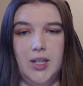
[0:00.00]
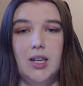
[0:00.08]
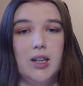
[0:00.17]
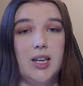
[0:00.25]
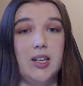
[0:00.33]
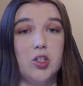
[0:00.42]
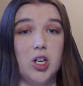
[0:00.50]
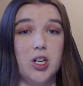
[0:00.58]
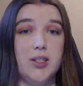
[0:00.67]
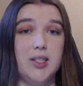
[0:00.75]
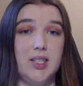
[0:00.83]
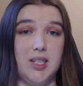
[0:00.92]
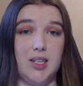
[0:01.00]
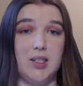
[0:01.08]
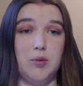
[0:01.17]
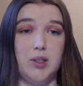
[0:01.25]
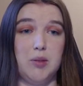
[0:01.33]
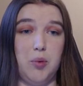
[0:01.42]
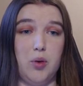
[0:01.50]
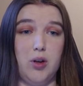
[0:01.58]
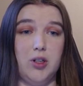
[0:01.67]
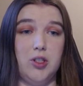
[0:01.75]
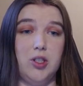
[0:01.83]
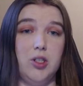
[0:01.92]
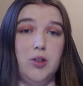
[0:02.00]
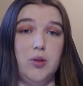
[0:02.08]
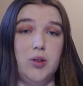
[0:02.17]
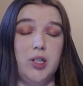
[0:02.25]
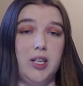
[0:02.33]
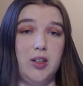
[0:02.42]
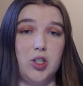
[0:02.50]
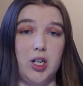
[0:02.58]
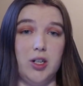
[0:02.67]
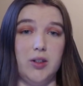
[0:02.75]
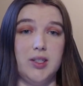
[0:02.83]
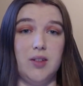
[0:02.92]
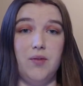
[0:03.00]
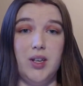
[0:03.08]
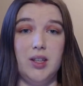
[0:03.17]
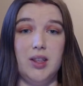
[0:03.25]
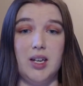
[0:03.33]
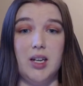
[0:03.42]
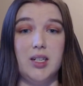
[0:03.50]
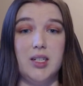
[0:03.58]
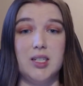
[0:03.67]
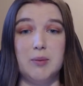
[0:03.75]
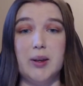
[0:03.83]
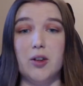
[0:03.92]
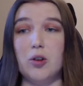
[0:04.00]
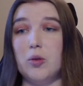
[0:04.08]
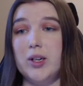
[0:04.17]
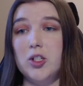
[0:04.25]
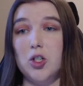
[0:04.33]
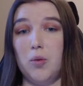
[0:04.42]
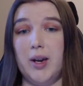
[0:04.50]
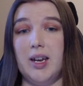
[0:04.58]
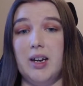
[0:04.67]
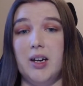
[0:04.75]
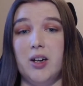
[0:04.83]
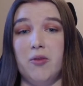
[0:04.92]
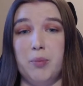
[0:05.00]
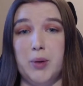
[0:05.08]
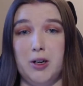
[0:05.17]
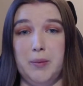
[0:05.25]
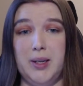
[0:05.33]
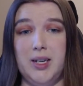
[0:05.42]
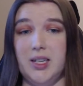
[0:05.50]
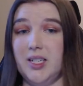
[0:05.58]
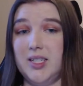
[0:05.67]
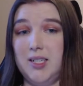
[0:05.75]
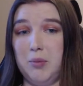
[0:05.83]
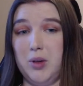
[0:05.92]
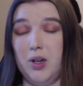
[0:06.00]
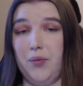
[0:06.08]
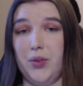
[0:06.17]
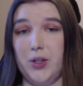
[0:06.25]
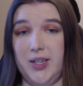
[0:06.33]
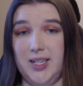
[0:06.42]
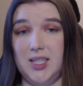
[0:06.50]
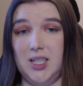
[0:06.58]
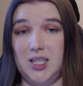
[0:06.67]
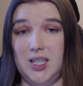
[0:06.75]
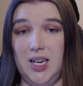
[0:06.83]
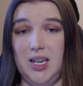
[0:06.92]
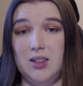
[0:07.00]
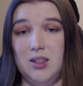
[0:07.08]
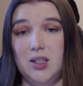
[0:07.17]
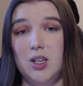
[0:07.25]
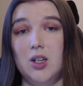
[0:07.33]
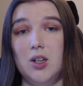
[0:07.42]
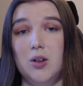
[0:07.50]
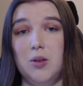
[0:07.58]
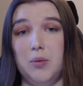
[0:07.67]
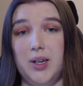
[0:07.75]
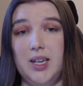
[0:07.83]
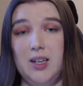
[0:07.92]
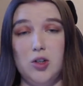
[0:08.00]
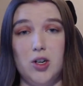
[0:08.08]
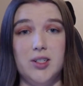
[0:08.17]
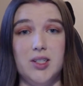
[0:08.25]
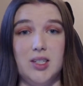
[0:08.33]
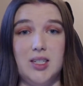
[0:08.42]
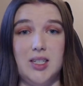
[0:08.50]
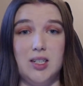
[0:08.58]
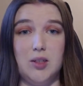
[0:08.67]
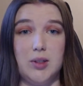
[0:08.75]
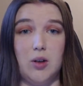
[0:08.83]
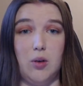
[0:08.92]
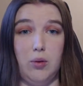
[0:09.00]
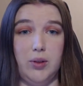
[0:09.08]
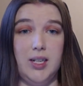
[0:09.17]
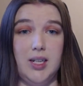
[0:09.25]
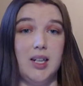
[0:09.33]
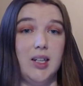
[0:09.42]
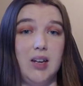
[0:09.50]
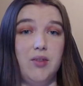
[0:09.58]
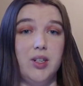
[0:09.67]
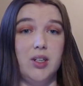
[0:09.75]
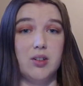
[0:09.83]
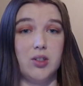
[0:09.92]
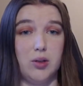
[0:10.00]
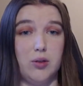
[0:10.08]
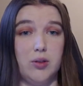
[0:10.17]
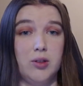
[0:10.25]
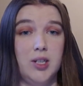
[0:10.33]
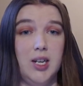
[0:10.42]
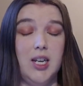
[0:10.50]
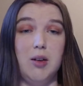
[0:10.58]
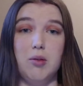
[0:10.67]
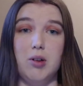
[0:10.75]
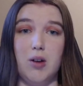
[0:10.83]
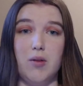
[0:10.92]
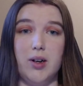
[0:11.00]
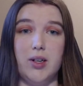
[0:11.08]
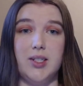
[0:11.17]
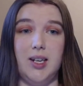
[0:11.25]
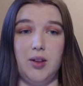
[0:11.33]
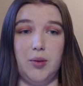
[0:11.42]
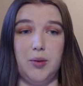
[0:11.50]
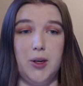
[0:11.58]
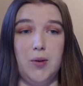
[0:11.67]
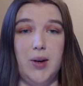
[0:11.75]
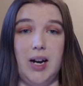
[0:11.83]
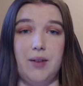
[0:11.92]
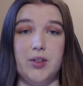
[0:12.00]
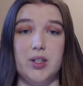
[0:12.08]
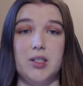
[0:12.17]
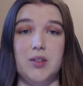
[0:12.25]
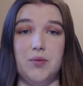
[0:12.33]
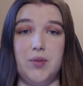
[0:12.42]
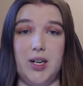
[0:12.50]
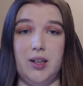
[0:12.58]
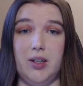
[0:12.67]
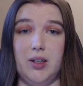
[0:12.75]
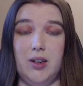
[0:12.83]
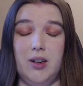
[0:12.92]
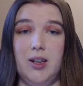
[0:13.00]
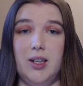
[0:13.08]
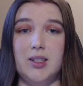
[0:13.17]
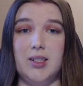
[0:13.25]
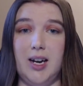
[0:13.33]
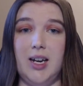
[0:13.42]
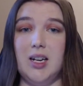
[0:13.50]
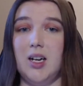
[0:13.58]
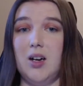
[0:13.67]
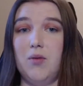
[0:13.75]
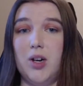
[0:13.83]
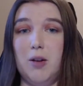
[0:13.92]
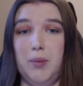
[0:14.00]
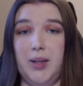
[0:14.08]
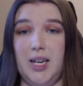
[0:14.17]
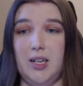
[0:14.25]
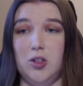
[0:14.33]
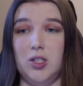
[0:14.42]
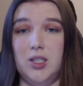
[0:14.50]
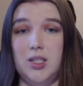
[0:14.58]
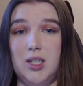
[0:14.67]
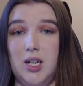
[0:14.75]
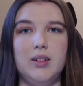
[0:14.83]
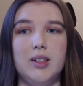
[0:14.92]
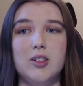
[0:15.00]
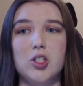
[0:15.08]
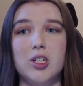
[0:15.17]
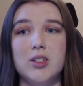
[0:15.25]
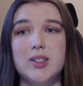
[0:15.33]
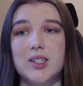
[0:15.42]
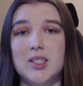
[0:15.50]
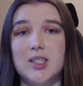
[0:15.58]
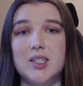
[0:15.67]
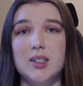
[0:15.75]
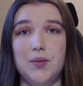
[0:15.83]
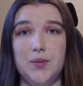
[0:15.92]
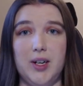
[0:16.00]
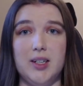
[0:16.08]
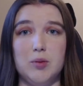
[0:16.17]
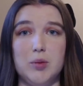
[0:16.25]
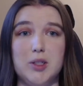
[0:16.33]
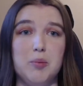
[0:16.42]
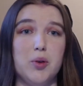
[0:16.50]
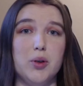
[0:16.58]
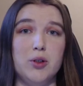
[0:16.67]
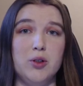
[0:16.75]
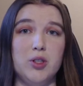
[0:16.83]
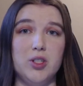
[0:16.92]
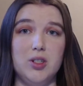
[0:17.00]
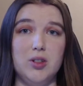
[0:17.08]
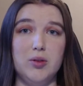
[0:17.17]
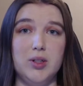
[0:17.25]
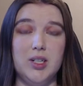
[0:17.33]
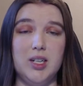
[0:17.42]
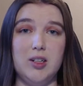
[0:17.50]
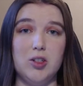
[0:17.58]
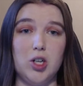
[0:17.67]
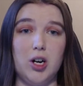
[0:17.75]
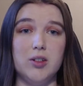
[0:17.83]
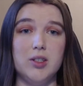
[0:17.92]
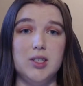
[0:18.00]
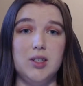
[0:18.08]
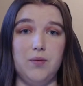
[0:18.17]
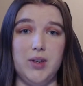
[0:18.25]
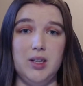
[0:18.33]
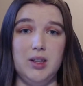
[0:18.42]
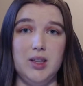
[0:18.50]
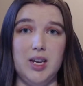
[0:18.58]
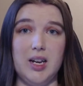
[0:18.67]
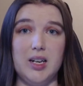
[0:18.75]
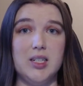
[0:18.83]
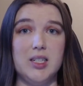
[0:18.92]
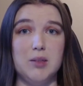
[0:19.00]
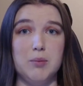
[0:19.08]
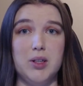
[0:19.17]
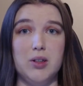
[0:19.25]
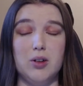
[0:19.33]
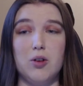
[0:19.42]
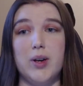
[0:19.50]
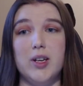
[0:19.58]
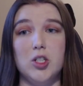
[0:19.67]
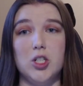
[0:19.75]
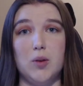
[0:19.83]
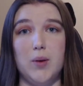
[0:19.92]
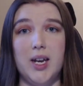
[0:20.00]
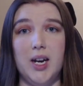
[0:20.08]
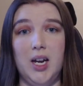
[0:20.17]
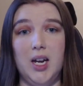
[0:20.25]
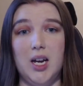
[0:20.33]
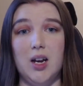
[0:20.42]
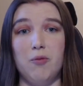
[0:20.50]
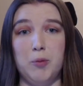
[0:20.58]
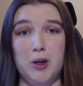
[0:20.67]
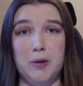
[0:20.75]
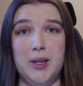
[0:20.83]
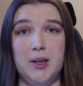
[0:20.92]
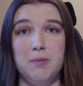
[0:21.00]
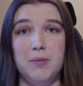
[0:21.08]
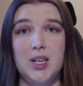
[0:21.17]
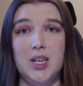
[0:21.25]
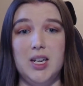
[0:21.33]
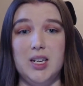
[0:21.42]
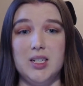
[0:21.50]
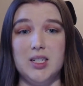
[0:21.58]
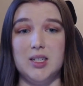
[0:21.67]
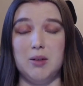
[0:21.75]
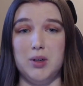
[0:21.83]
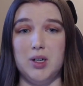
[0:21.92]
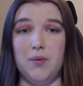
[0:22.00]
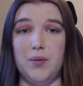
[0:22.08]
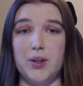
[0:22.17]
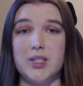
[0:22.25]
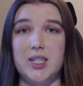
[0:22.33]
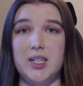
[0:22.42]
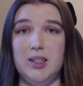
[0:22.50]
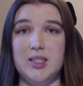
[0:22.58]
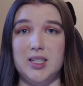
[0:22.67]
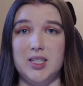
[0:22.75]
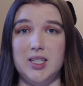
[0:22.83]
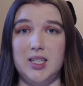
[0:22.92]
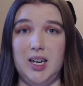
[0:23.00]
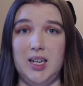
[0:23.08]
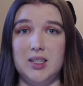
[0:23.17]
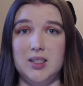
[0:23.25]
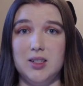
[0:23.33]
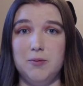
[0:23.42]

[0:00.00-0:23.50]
King Charles VI was born to King Charles V and his mother, Queen Joanna of Bourbon, in December of 1368. When King Charles VI was only 11 years old, he would go on to take the throne after his father died of complications. King Charles VI of France was born to King Charles V and his mother, Queen Joanna of Bourbon, in December of 1368.